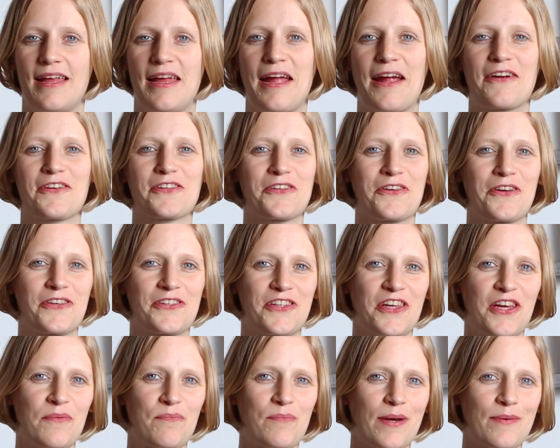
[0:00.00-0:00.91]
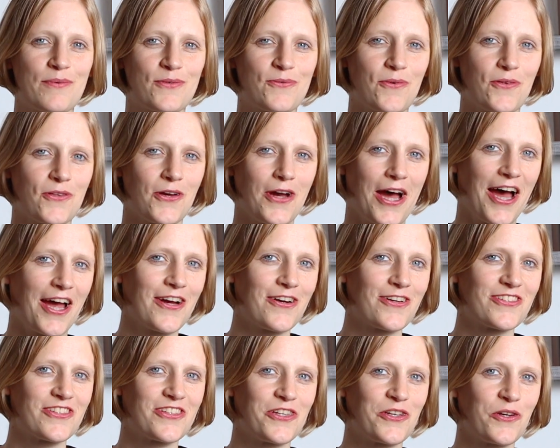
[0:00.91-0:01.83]
Air source heat pumps with a
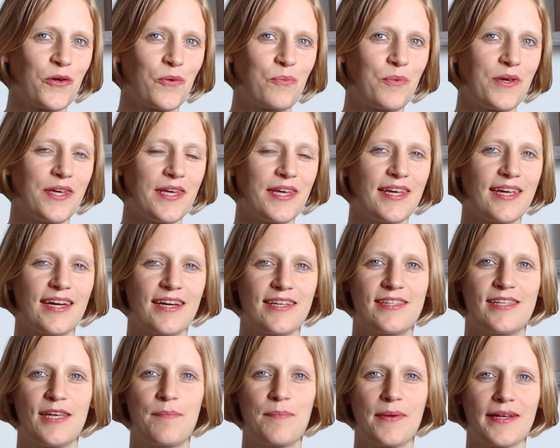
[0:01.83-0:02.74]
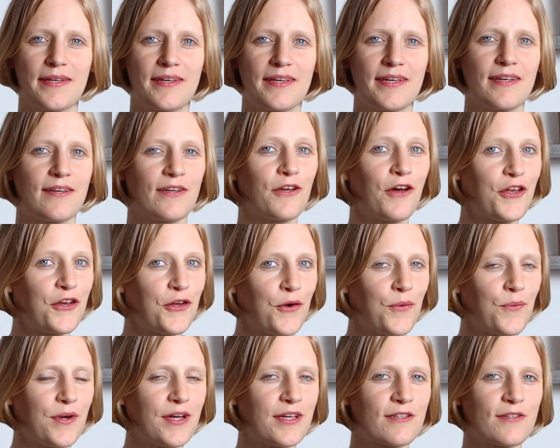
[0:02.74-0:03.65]
higher COP are typically not
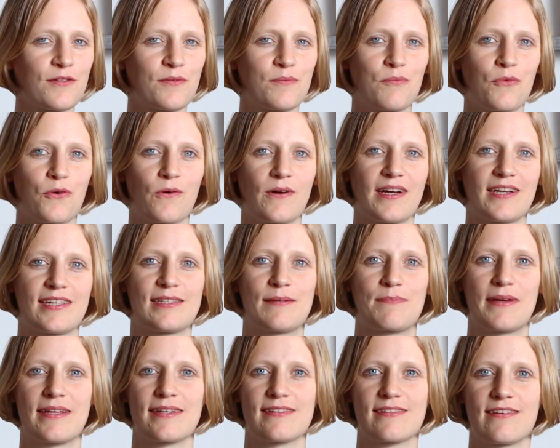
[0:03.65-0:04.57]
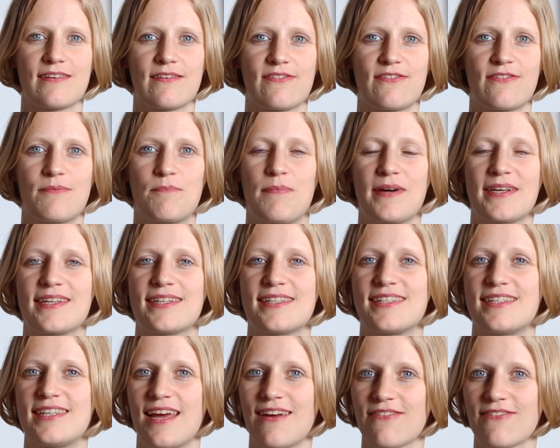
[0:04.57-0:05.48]
always more expensive, but
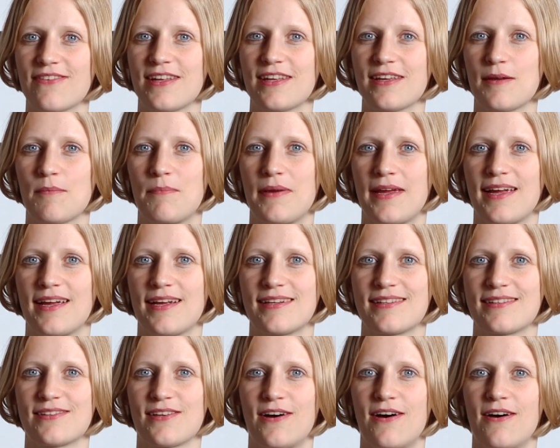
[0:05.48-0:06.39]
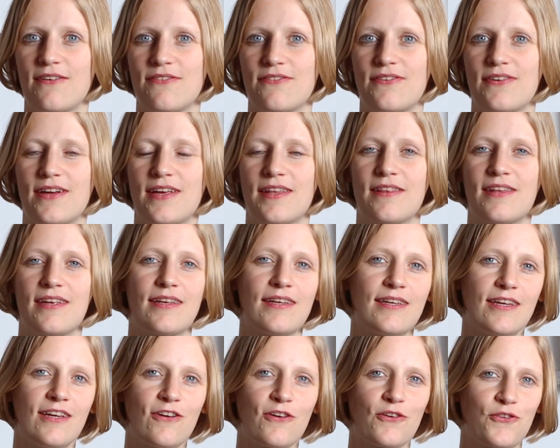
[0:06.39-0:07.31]
it definitely pays off in the
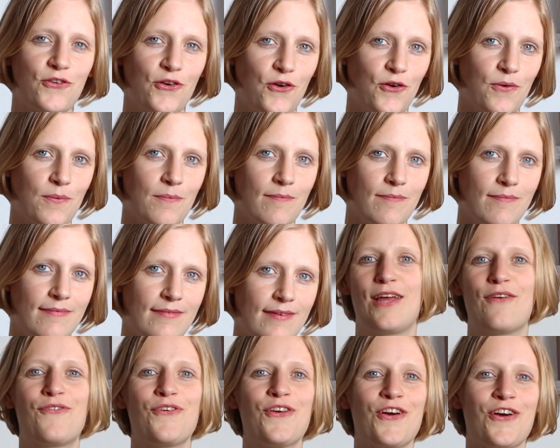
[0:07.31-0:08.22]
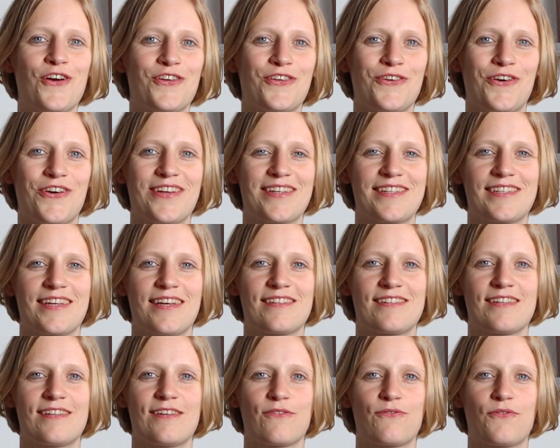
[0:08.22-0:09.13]
near term. If you are noise
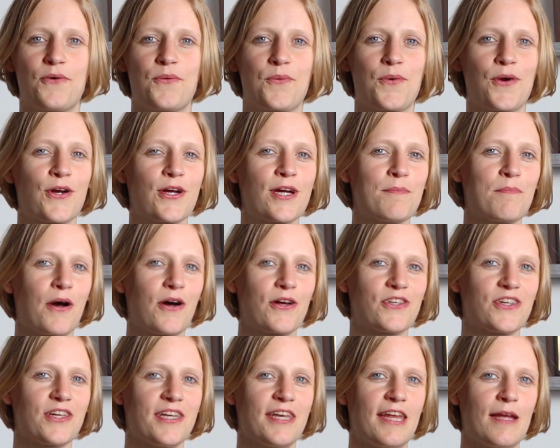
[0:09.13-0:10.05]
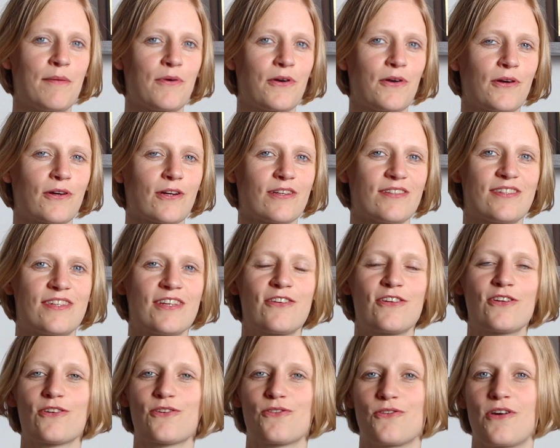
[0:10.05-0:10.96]
sensitive or worry about your neighbor,
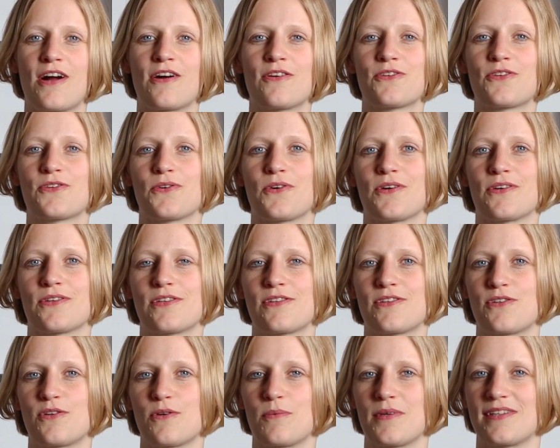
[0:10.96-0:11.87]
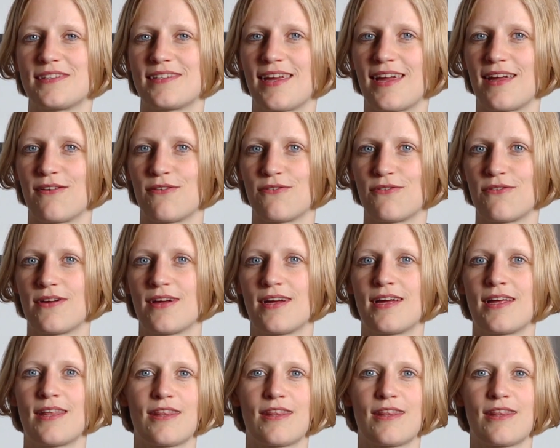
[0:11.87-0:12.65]
consider ground source to be safe.